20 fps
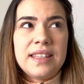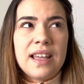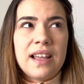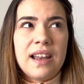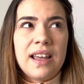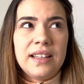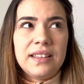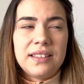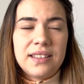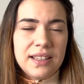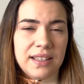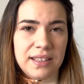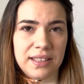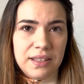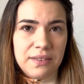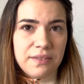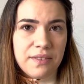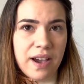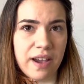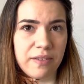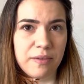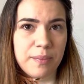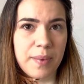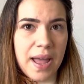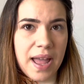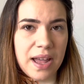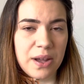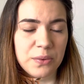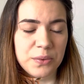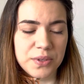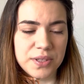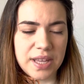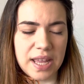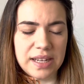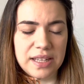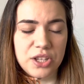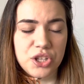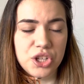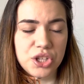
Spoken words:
they're like £35 and it's